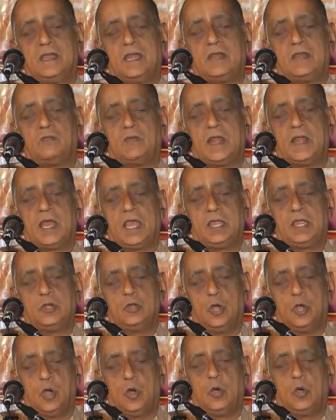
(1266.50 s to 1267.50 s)
And when I
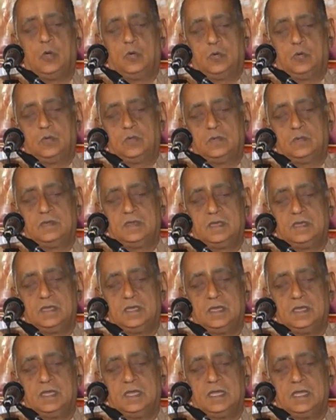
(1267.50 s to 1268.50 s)
know
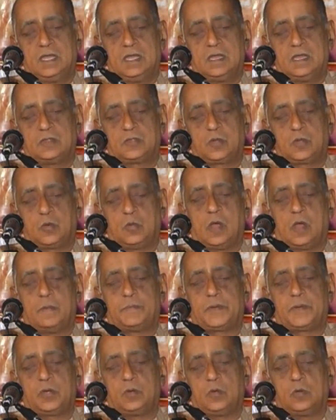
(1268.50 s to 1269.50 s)
through
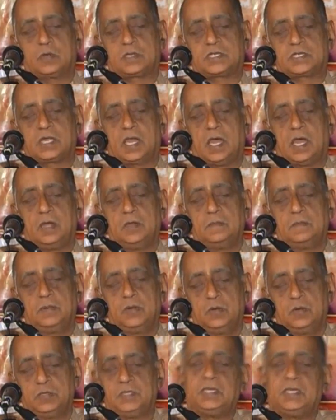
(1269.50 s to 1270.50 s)
Aparoksha
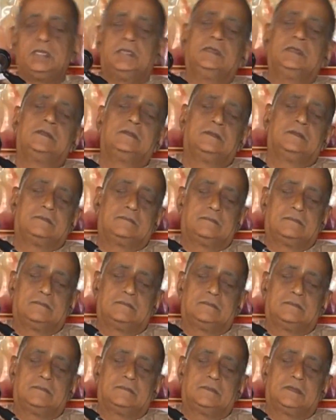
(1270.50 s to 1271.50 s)
Anubhuti,
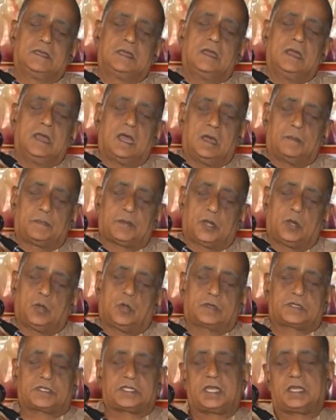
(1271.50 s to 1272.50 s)

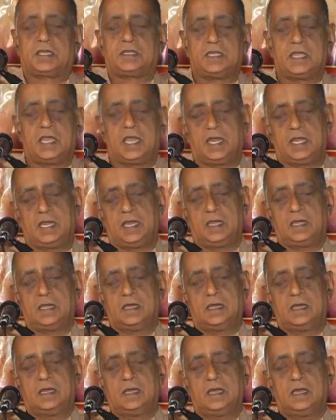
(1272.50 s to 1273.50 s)
Aparoksha Jnana,
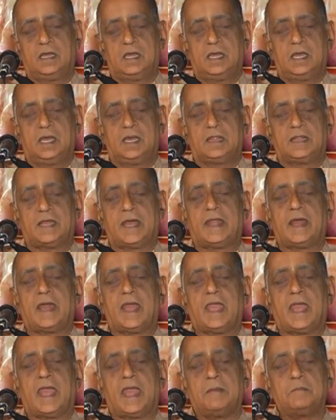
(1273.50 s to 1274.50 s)
that
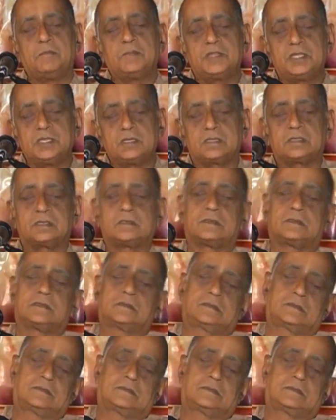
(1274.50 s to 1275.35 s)
I am this